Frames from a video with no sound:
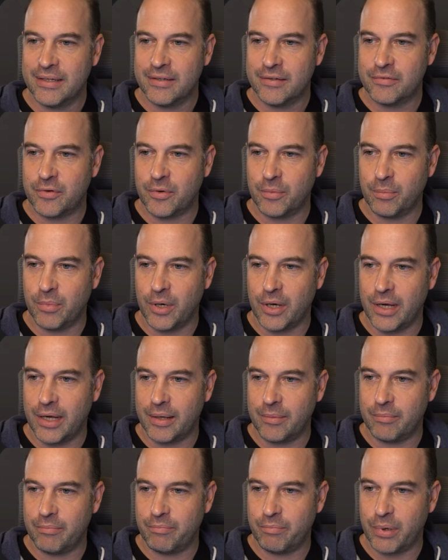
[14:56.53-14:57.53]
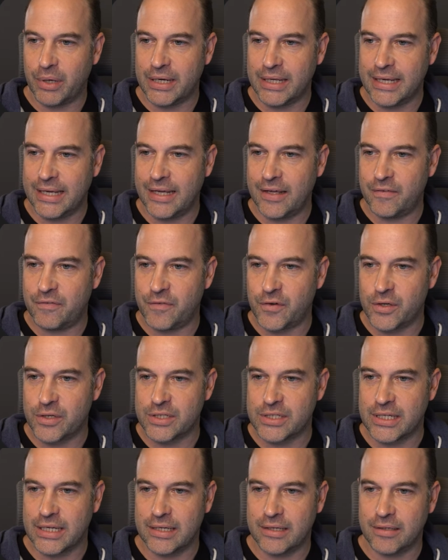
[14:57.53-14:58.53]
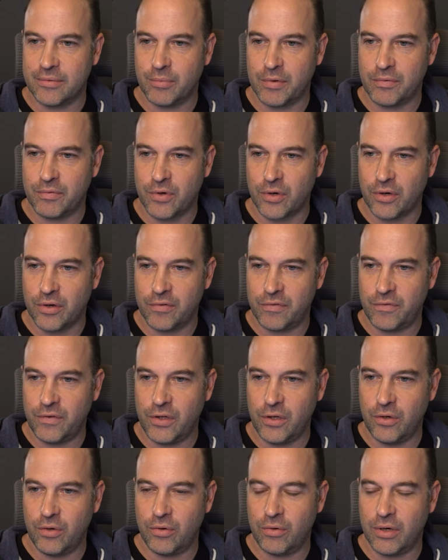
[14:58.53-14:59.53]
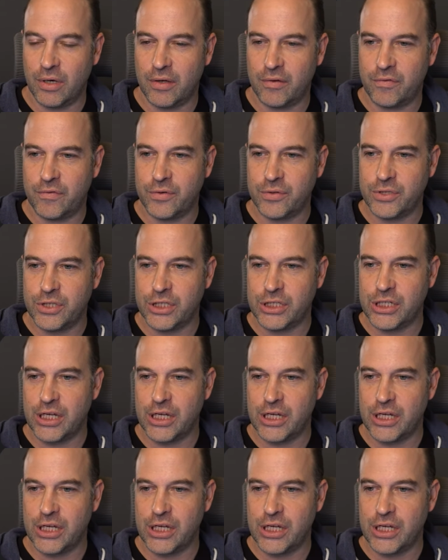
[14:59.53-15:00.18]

from my buddy here, Farzan, and we've got a few Fuji